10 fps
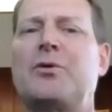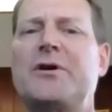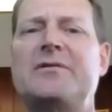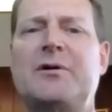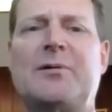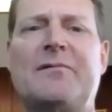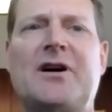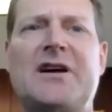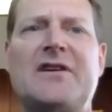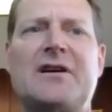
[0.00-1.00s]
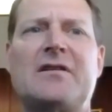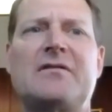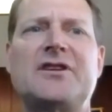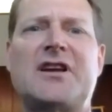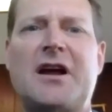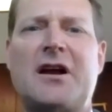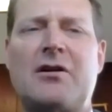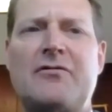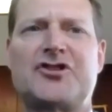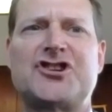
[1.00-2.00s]
We provide the
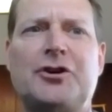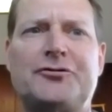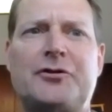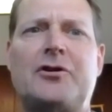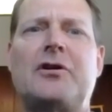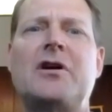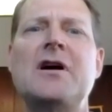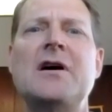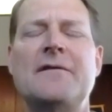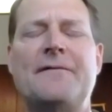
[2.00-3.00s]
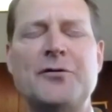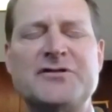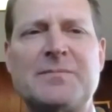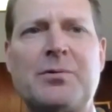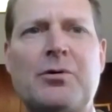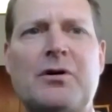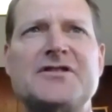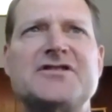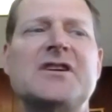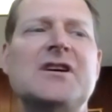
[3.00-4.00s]
care, the shelter, food support.